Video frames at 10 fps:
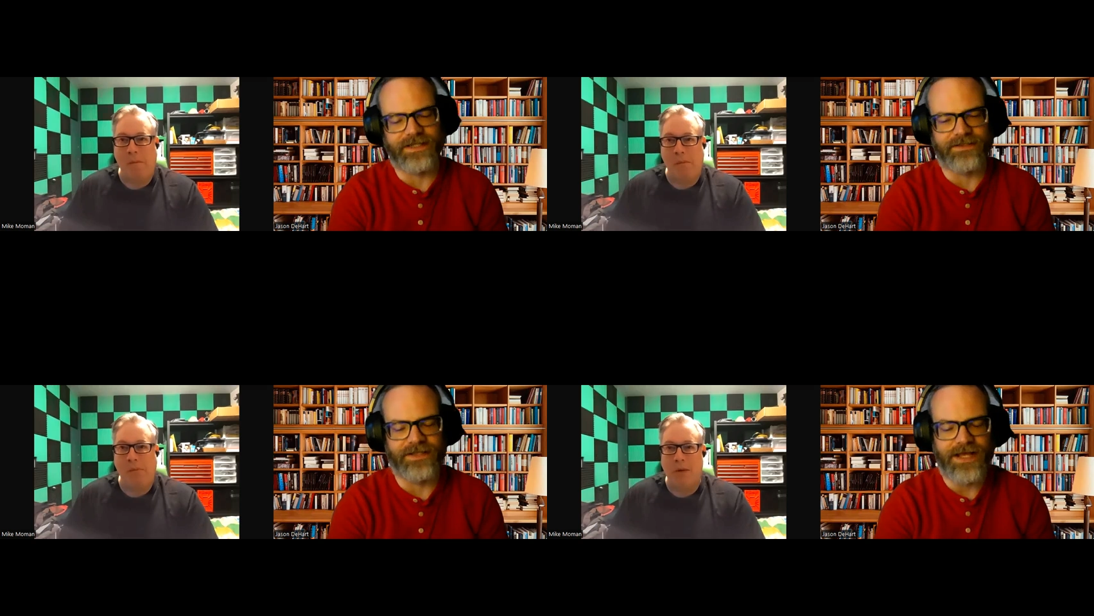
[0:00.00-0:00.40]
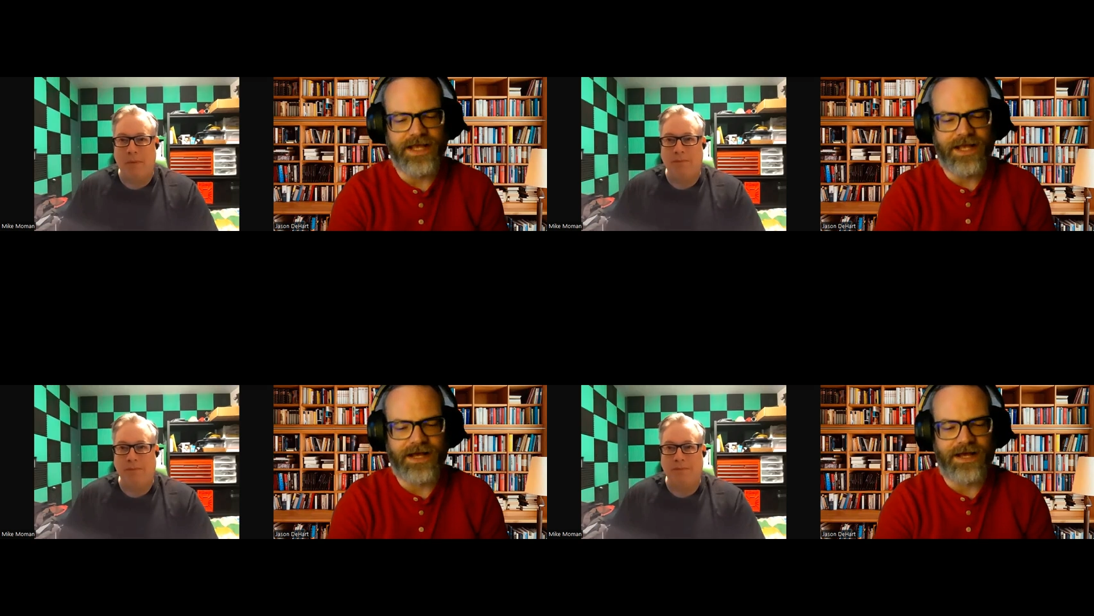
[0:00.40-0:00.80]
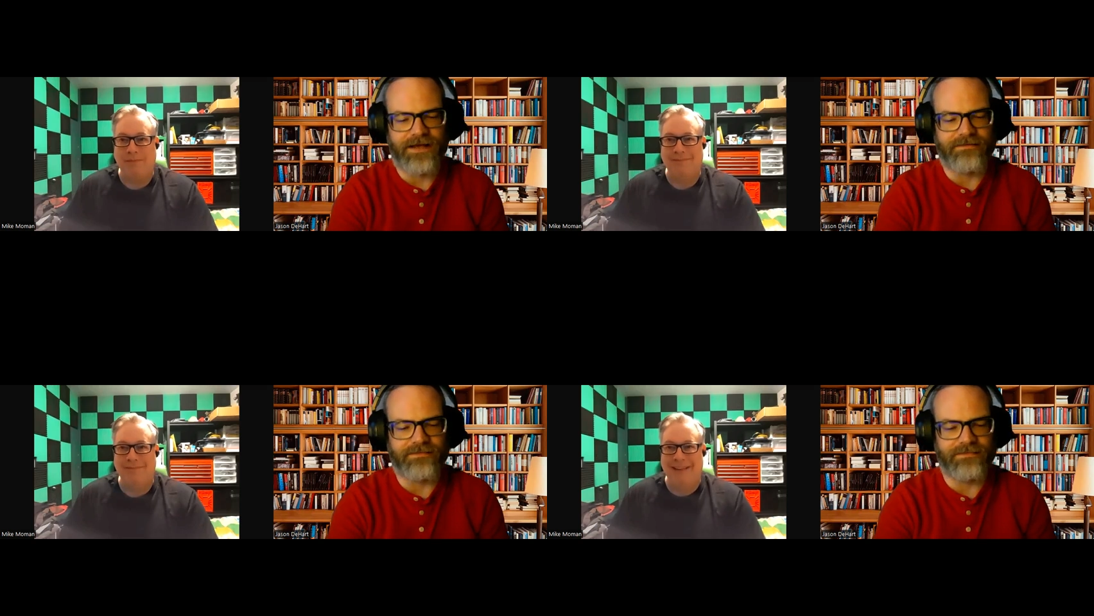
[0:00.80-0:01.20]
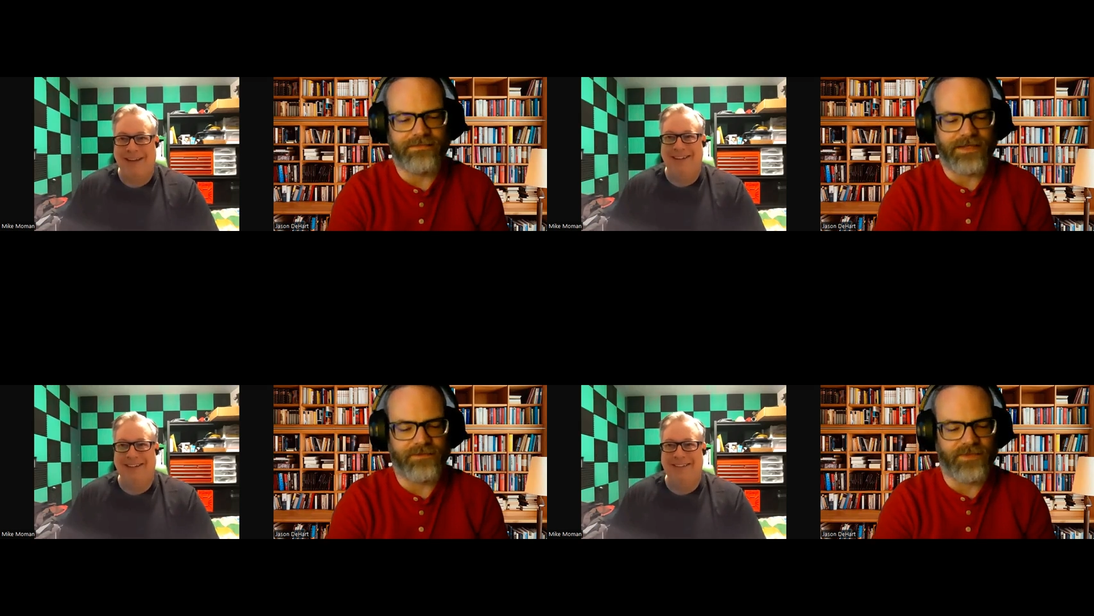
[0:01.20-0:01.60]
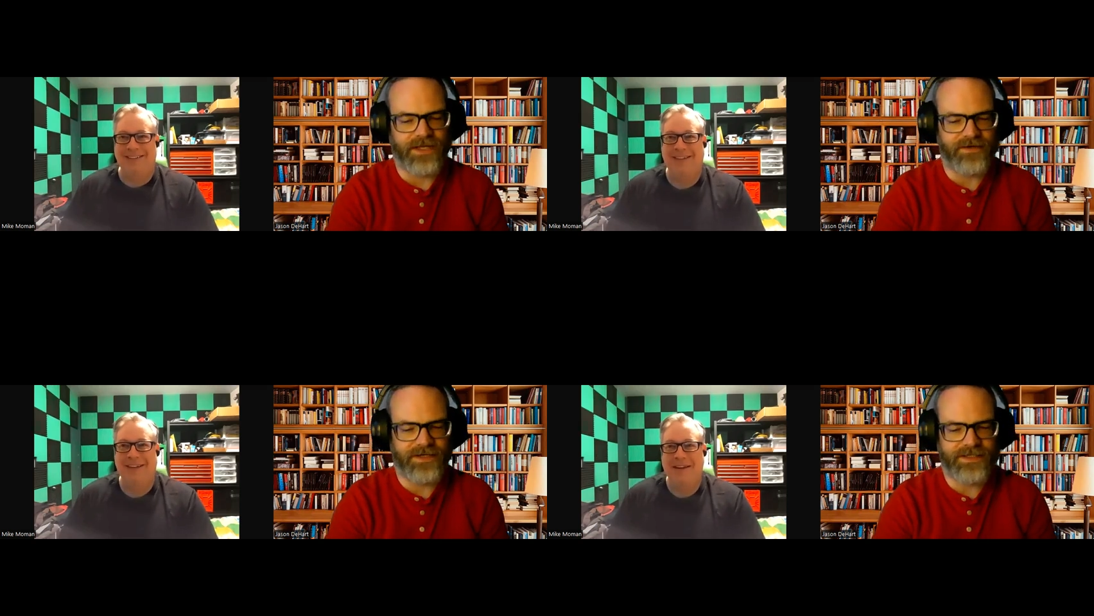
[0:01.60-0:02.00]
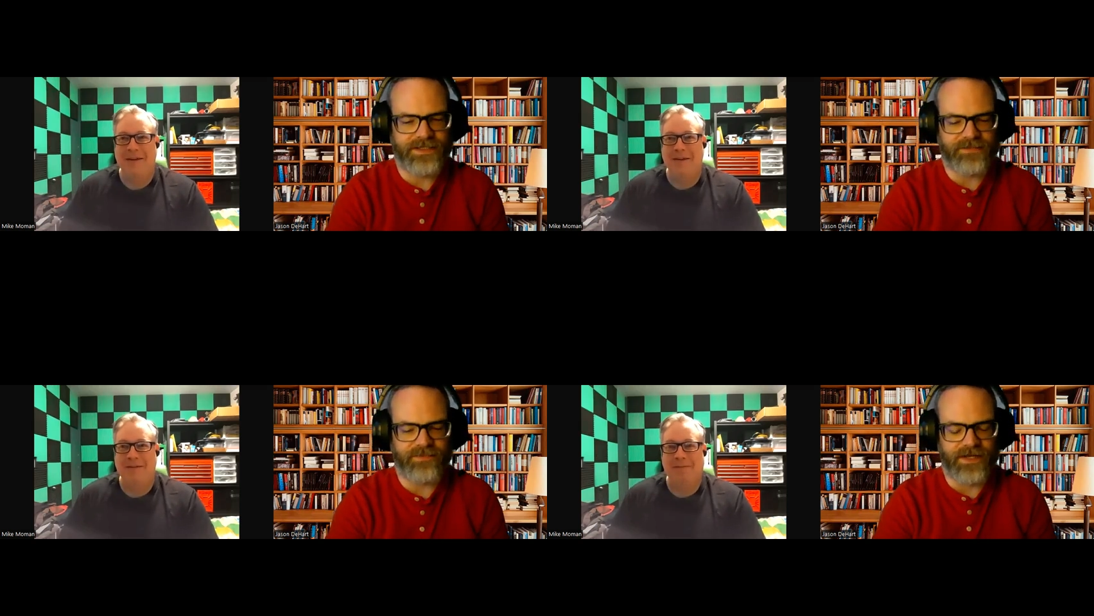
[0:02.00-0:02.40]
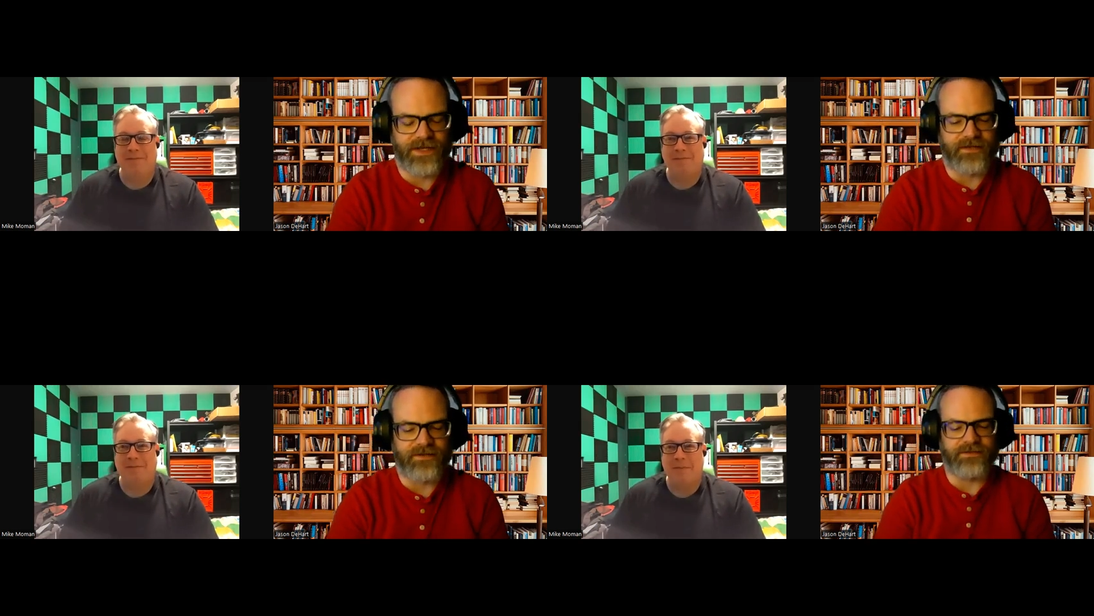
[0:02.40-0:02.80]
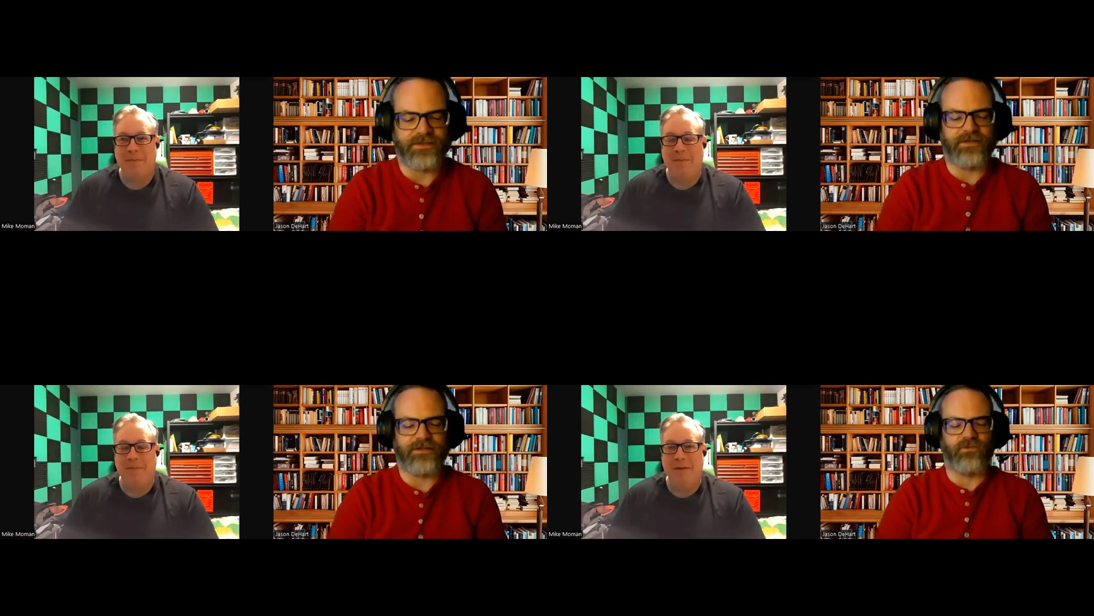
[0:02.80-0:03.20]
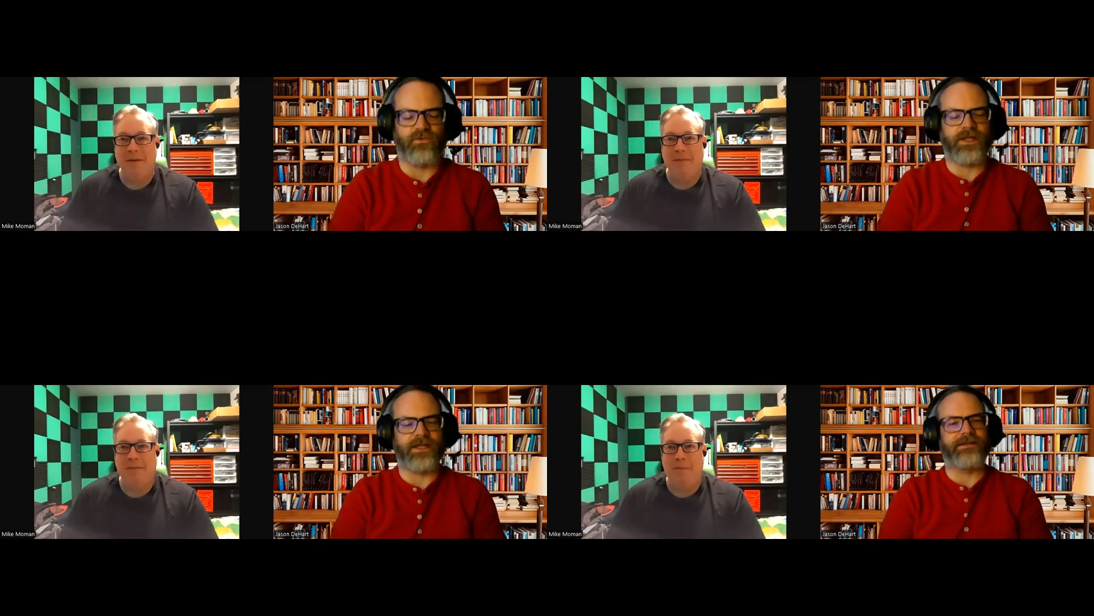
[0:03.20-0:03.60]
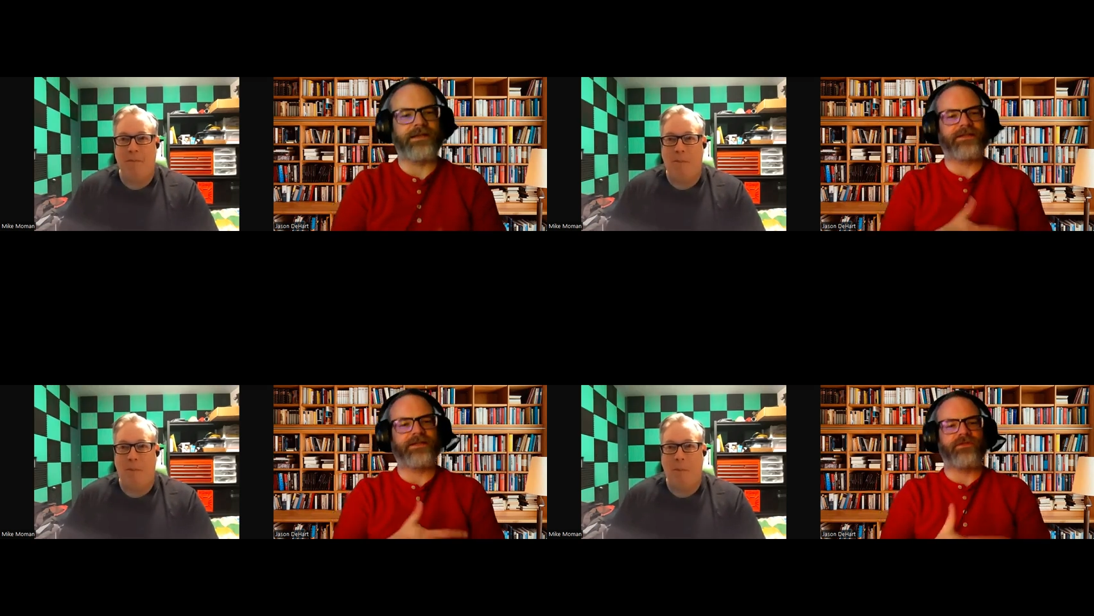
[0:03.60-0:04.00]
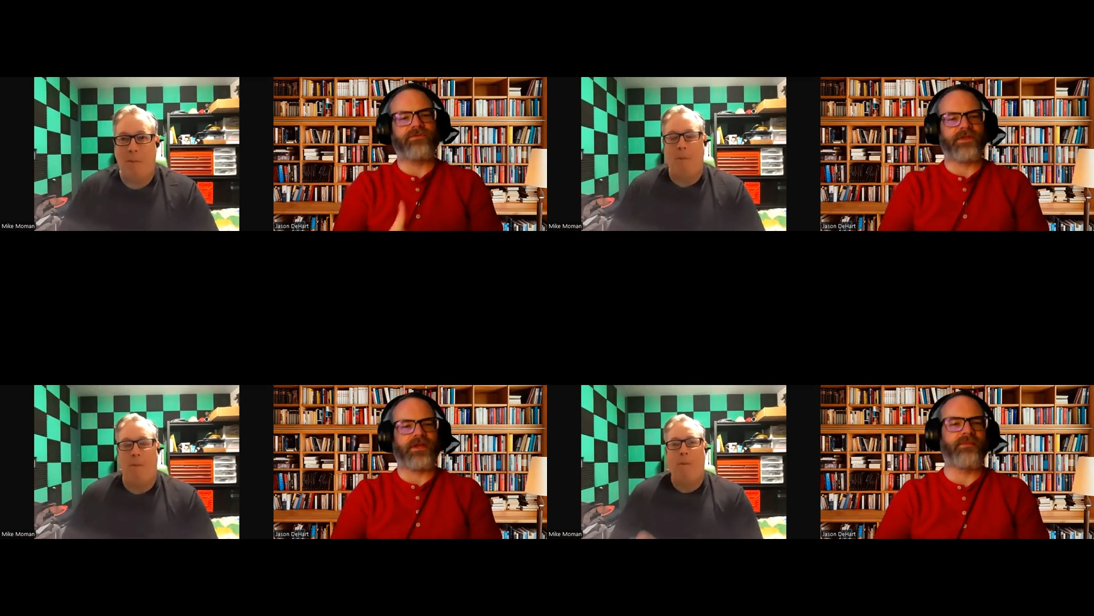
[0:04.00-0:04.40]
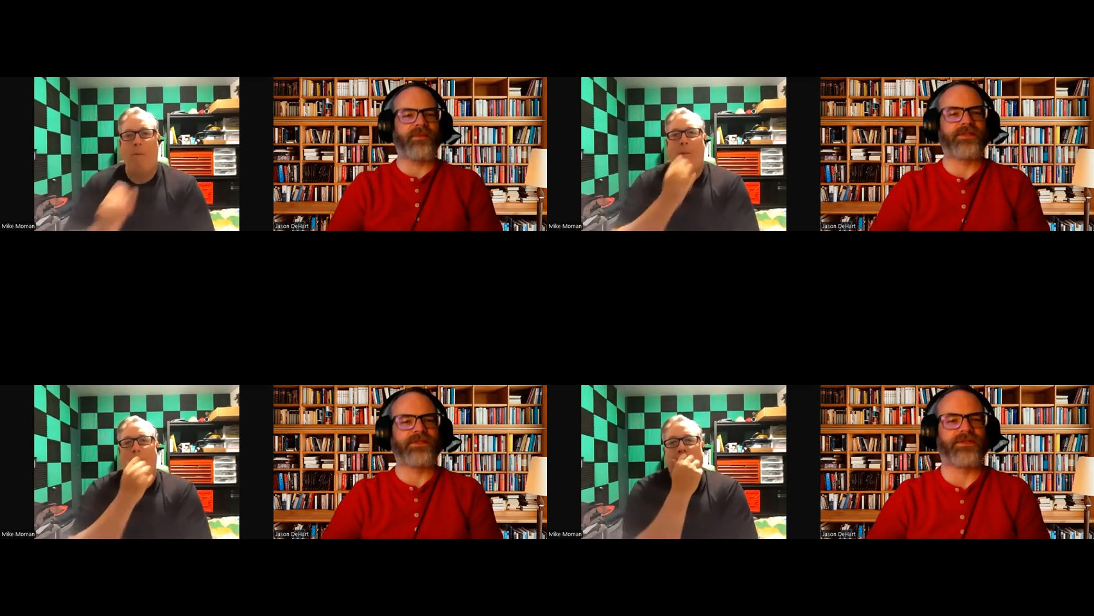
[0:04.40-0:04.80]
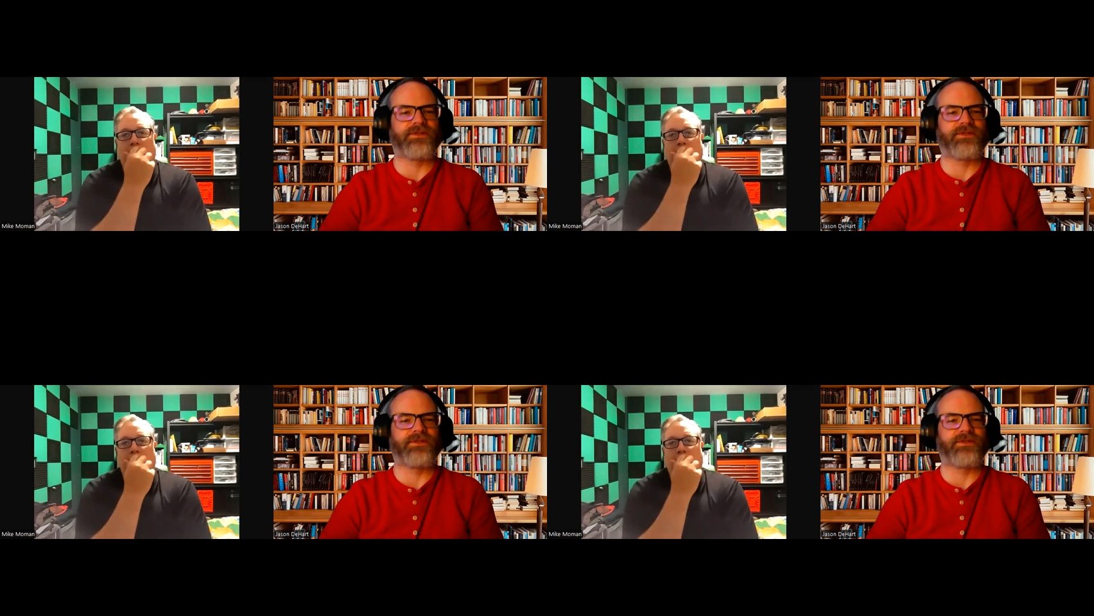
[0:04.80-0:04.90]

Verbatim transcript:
Speaker 1: title. Um, I'm curious about what connected you with comics and